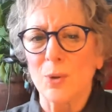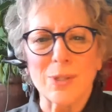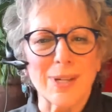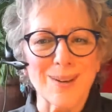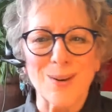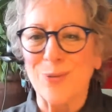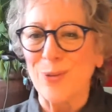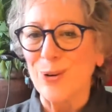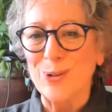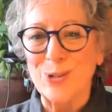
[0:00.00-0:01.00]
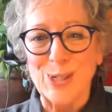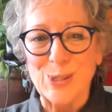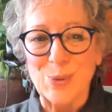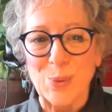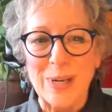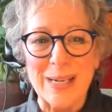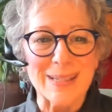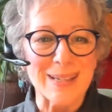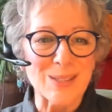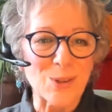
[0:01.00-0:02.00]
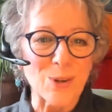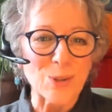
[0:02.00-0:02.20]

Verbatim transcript: tier for G Suite that's called